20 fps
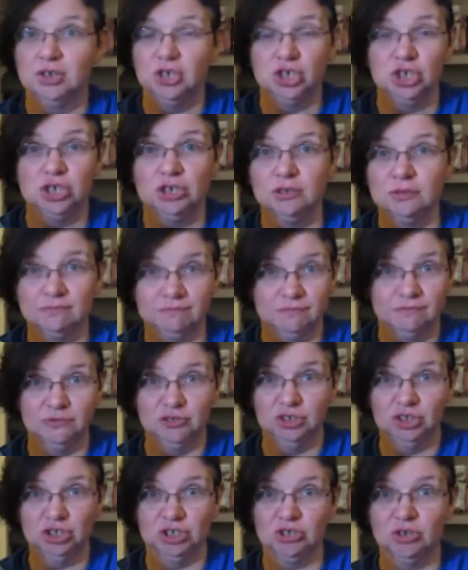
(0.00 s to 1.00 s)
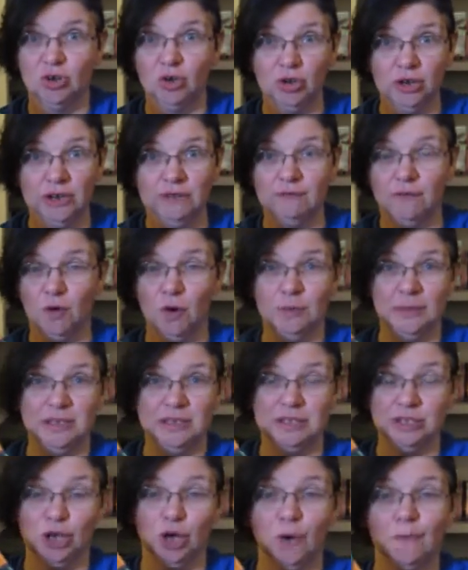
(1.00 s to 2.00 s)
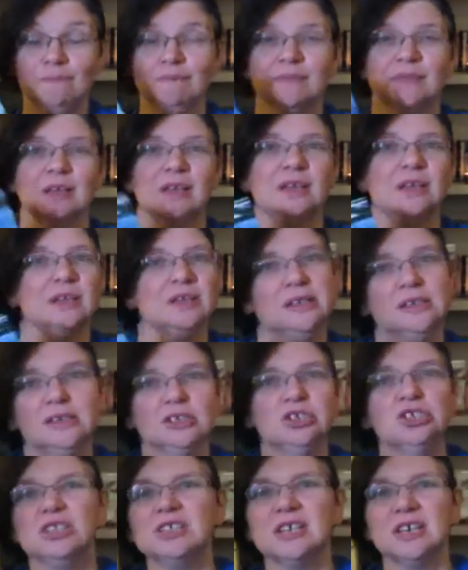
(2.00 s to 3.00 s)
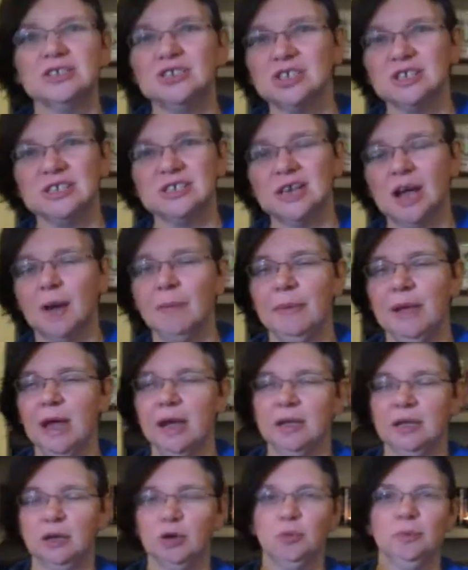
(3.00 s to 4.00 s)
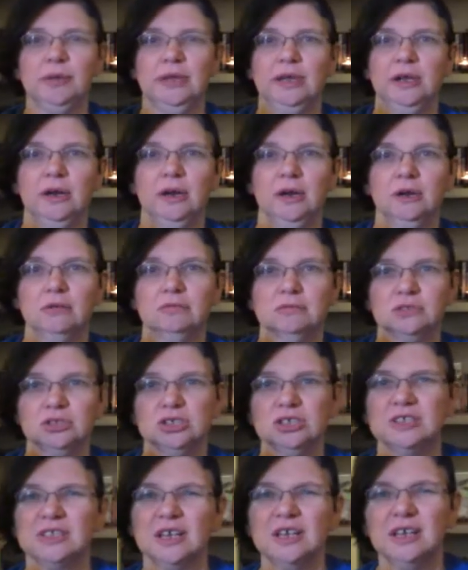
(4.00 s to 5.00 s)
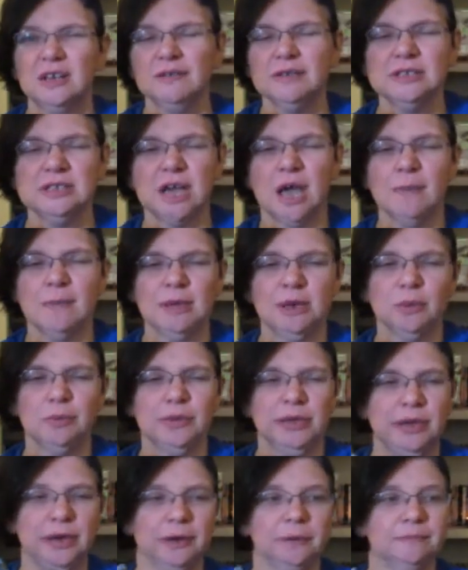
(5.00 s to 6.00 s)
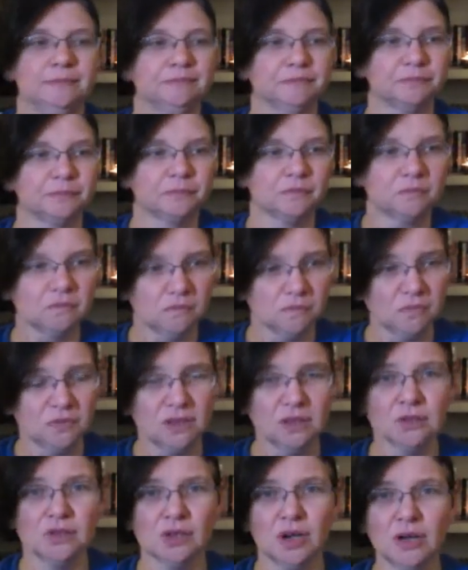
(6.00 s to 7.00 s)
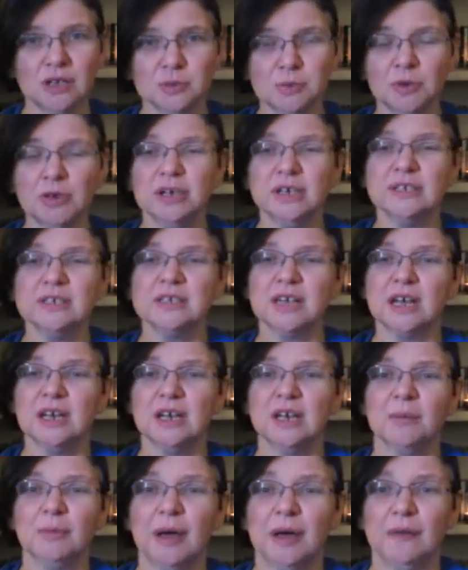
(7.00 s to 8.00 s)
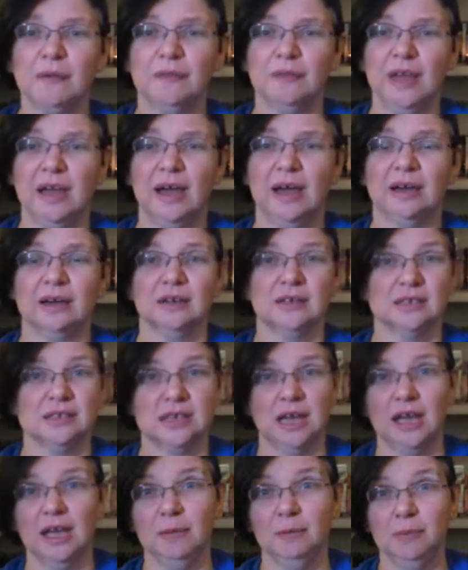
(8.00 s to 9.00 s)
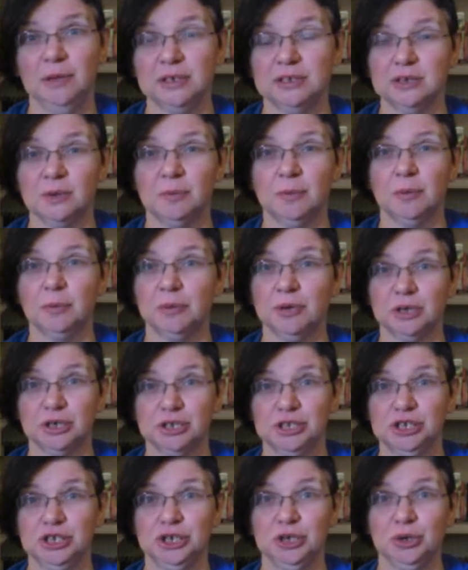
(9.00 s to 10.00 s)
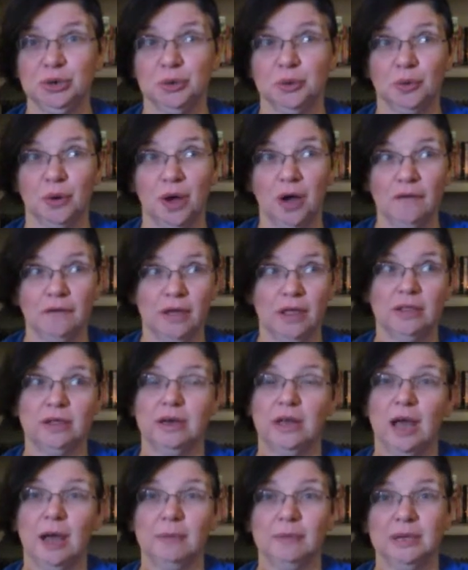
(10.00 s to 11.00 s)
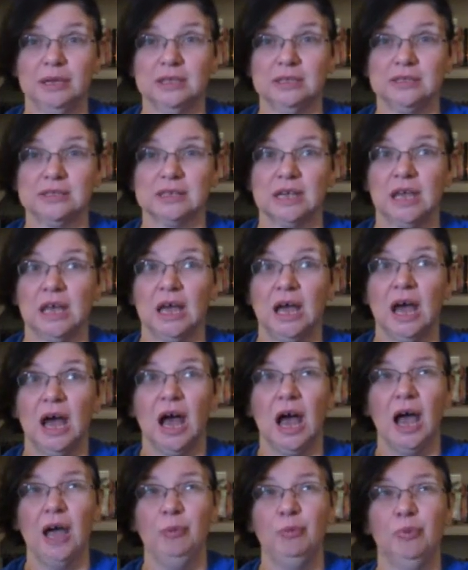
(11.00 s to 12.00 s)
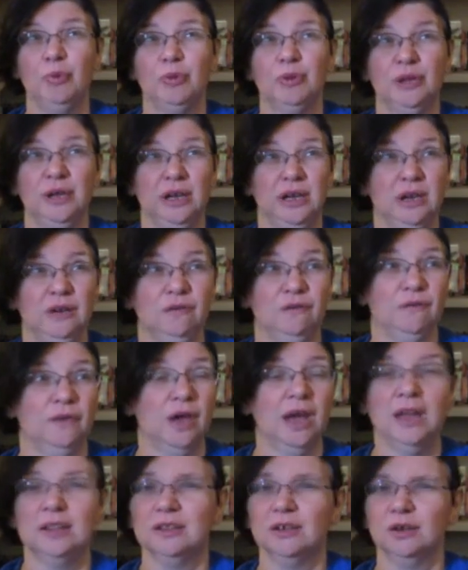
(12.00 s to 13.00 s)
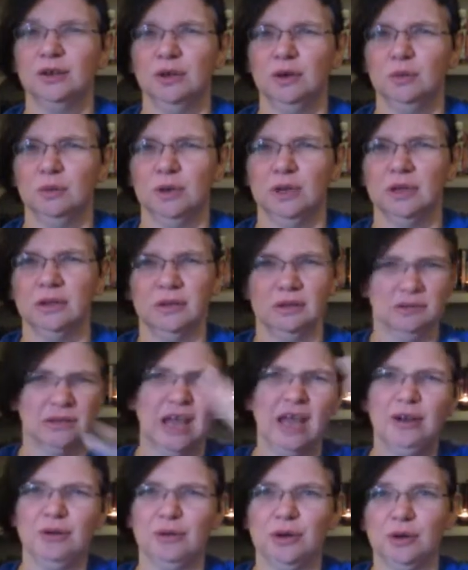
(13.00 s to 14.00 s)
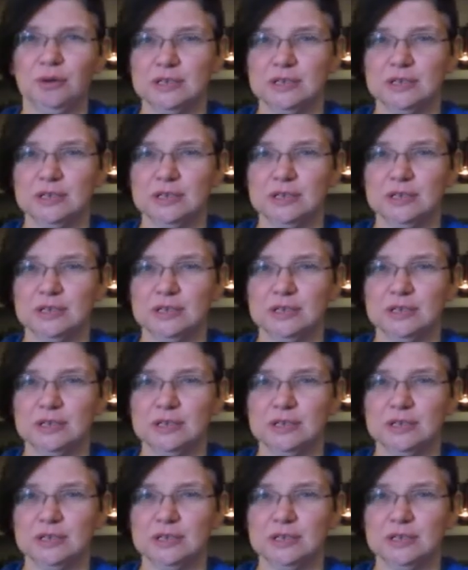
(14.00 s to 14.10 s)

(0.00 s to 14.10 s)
She'll hold it for me. So she's like, just stop back, it'll be here. She's like, give it time, it'll be here. So I was pretty excited about that because I picked up a book too of Ellen Hopkins, I believe, at the Goodwill. I don't